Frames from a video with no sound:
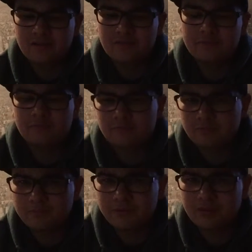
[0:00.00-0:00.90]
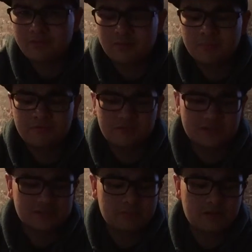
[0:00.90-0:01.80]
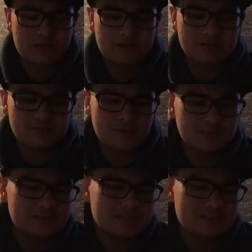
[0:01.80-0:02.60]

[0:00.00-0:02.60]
could have been a little bit fixed upon, as well